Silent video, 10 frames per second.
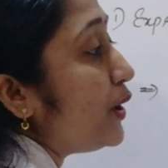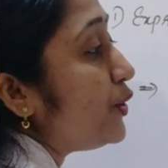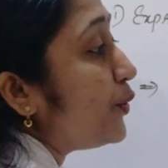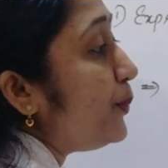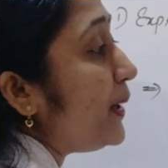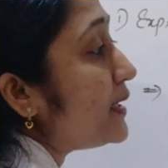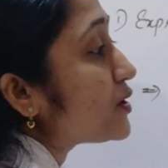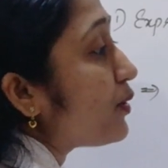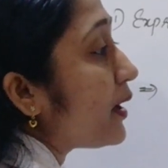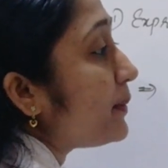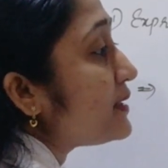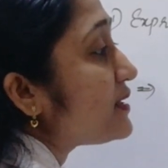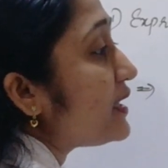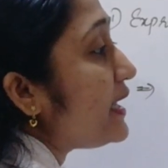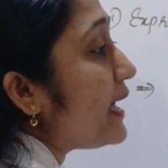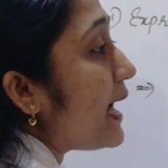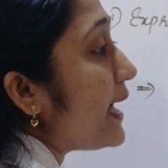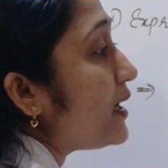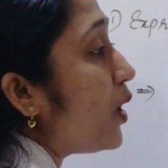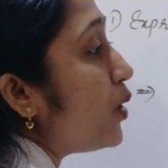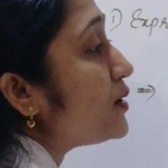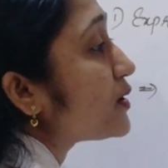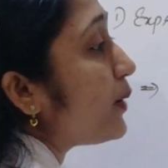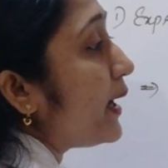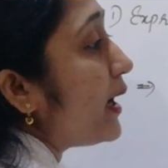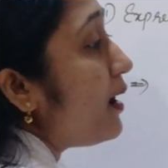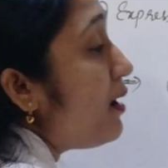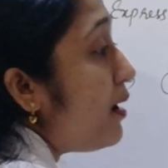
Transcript: into b square means three i whole square